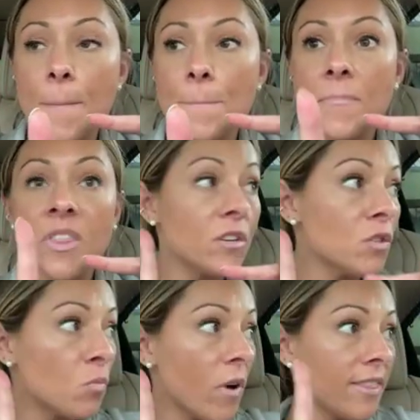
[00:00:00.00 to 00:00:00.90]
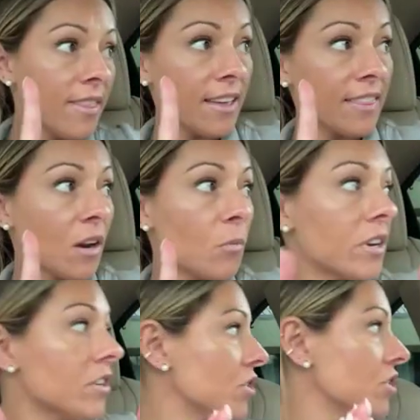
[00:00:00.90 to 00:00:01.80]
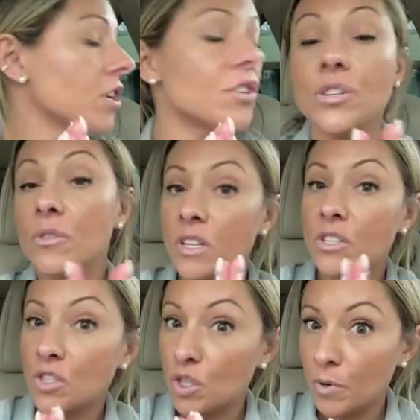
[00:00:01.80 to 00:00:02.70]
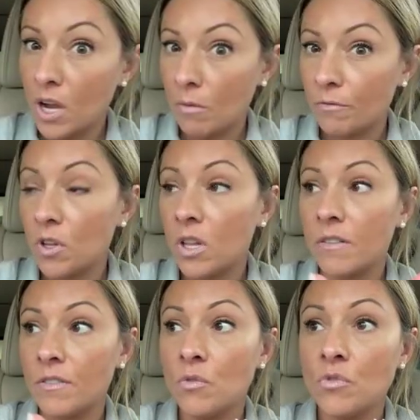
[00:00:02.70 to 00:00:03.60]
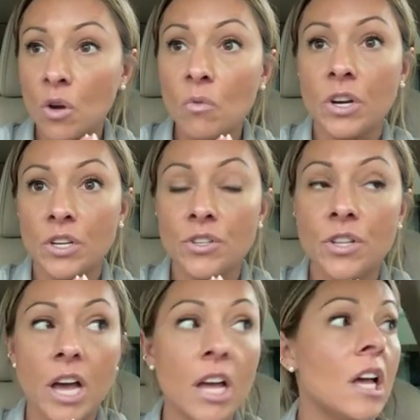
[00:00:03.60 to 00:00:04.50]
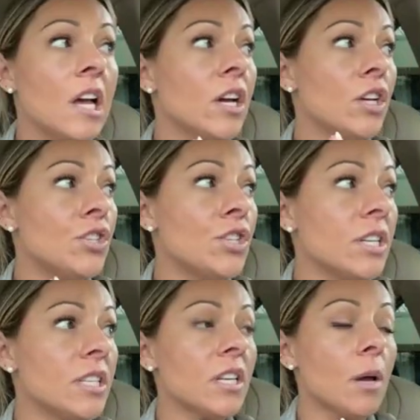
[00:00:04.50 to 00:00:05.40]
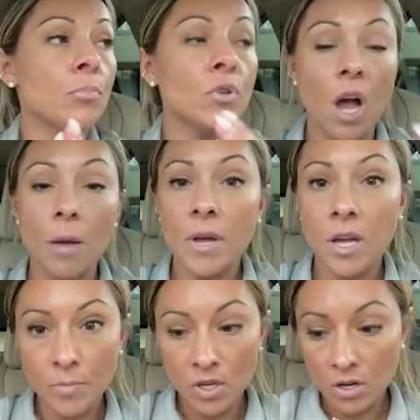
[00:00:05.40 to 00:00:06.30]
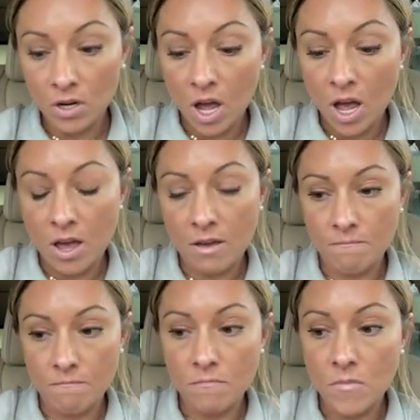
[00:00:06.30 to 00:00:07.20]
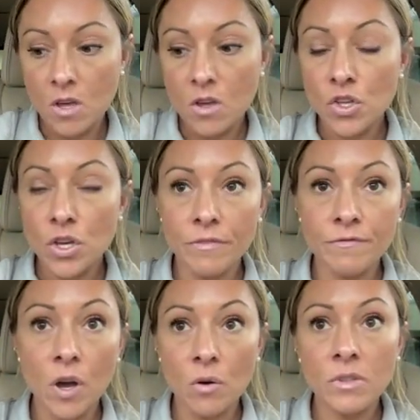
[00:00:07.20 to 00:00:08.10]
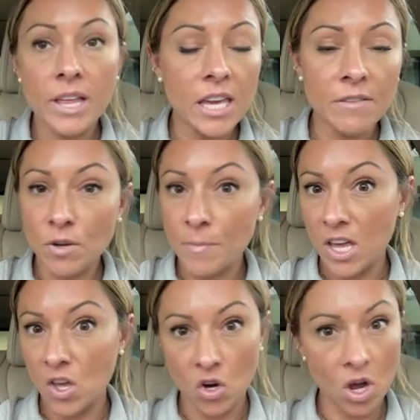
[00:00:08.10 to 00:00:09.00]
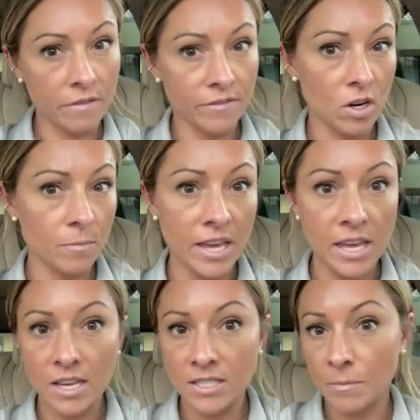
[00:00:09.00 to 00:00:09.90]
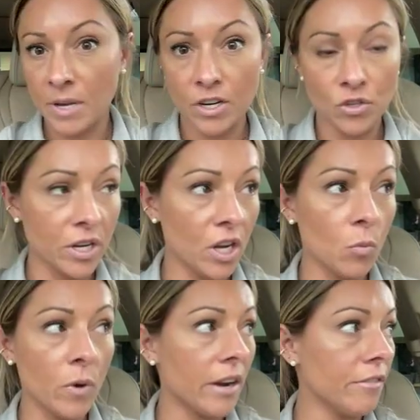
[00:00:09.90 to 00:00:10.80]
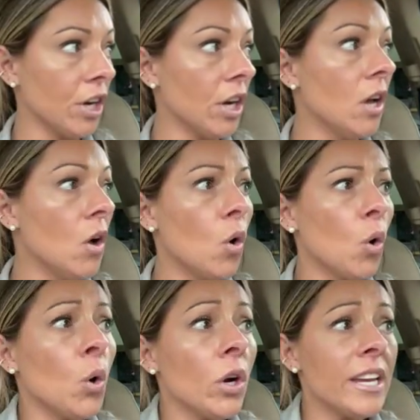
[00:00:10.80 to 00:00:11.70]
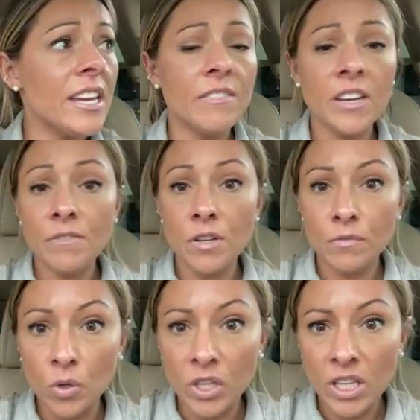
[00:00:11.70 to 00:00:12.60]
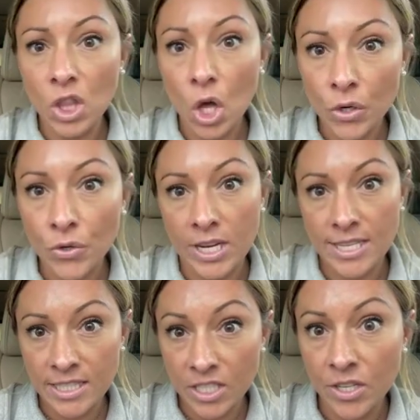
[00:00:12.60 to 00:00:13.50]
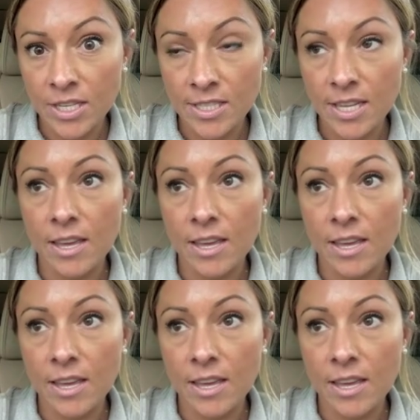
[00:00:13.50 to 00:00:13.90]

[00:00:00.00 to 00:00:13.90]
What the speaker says: that I wanted to share too that's super helpful if you don't want to do that. Just prop up your phone, like if you're making your coffee or making some kind of drink or whatever, or even if you're folding laundry, seriously.